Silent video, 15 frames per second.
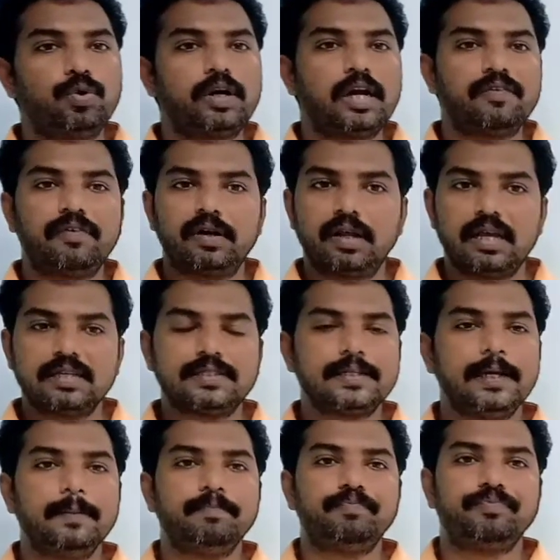put at for
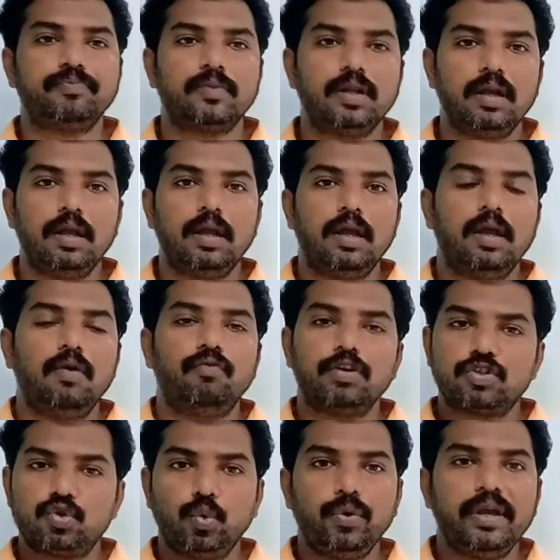essay
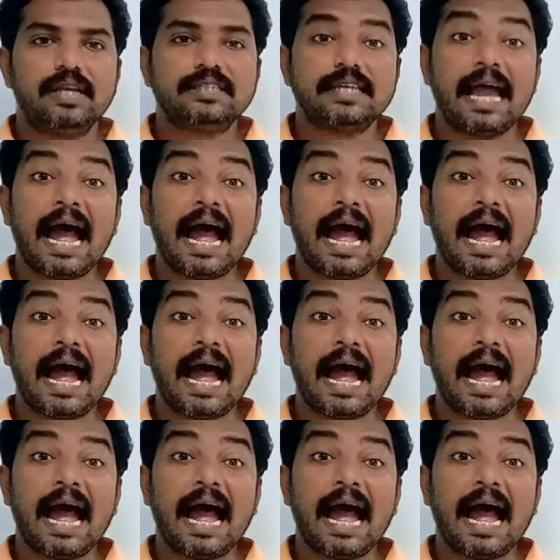for 2 years.